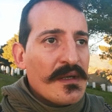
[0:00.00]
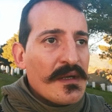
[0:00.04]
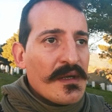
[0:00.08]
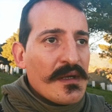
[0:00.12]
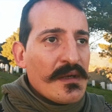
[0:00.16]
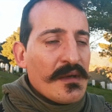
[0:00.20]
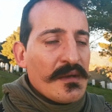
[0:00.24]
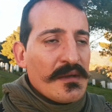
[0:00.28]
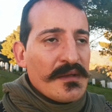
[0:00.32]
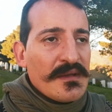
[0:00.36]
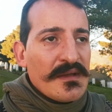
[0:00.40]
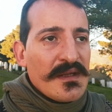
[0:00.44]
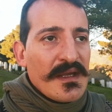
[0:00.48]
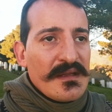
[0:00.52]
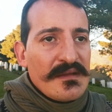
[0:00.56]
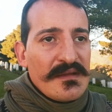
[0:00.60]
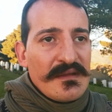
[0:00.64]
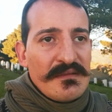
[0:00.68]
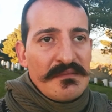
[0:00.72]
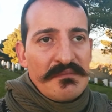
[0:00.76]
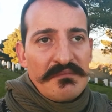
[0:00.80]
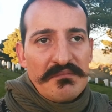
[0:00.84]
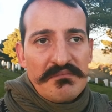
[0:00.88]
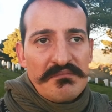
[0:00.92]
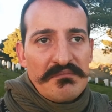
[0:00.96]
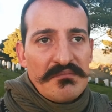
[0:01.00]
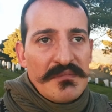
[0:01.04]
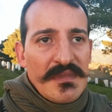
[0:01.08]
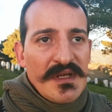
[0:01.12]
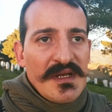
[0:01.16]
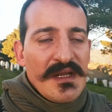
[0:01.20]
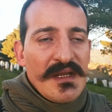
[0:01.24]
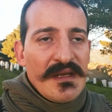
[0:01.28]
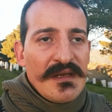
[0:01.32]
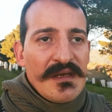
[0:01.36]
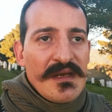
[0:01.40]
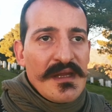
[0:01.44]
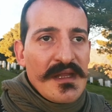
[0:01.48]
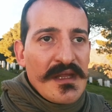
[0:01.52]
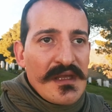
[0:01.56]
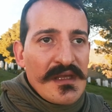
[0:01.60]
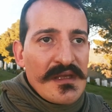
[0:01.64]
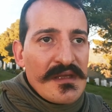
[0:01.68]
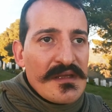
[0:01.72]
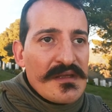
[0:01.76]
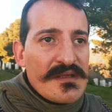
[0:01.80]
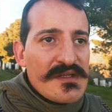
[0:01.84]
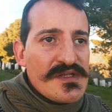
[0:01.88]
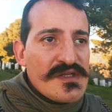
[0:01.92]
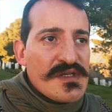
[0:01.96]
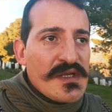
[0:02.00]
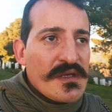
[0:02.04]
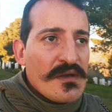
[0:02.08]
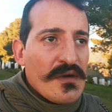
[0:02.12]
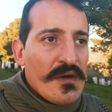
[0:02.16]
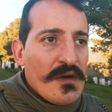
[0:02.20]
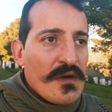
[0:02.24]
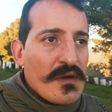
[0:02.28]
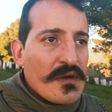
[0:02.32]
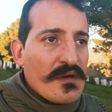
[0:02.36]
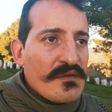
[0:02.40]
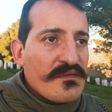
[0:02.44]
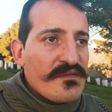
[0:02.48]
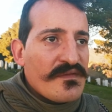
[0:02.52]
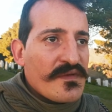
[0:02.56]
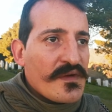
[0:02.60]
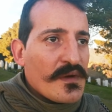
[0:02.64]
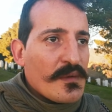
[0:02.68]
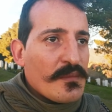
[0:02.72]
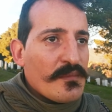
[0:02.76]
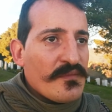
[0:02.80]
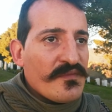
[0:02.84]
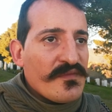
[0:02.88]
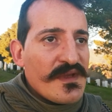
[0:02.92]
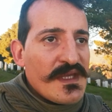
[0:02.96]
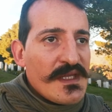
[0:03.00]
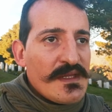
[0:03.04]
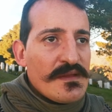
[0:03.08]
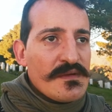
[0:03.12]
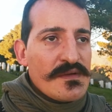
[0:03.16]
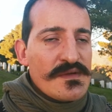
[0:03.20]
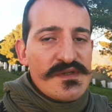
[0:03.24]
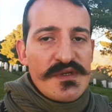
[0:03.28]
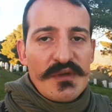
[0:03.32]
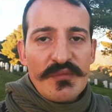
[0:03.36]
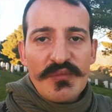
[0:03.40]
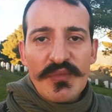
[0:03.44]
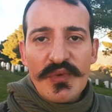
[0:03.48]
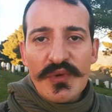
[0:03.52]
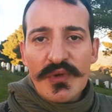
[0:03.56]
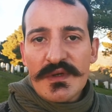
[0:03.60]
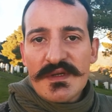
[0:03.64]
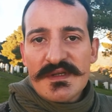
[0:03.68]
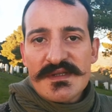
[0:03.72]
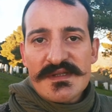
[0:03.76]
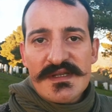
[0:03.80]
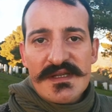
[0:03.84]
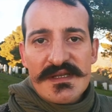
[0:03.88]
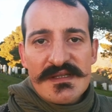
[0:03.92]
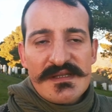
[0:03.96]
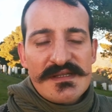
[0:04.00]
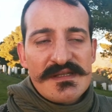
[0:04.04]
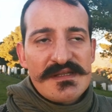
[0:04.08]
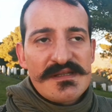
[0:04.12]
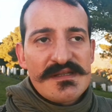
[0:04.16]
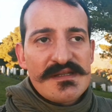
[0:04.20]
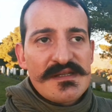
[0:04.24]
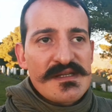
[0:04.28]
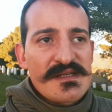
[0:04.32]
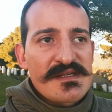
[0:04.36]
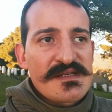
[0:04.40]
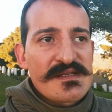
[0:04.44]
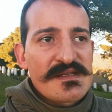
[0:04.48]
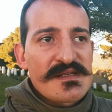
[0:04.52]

that learning Qigong from videos or books, it's just